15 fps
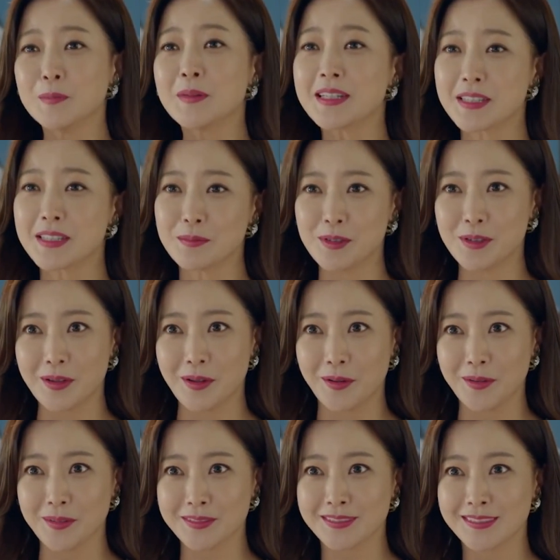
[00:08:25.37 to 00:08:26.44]
The drama tells the
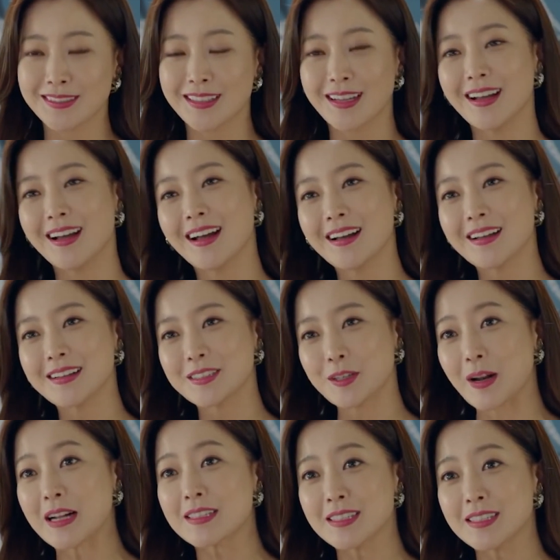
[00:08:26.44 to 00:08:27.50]
story of a woman
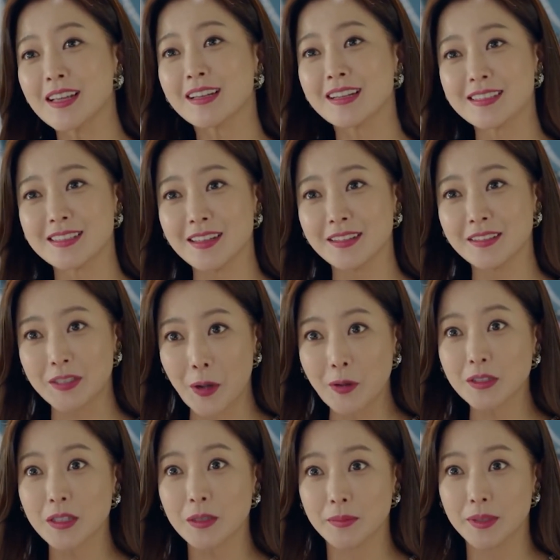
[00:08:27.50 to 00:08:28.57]
who desires to
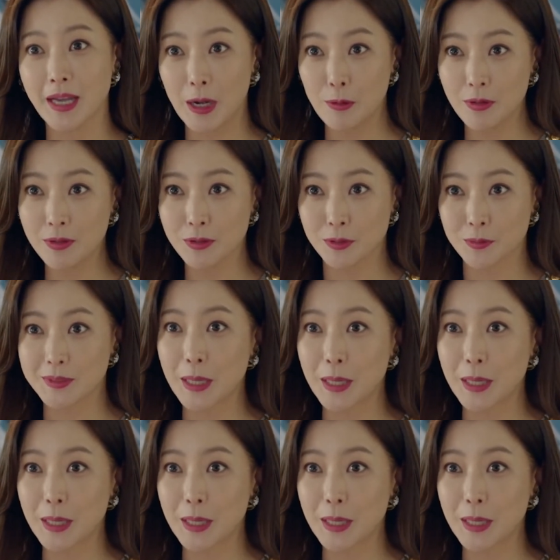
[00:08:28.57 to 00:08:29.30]
marry an eligible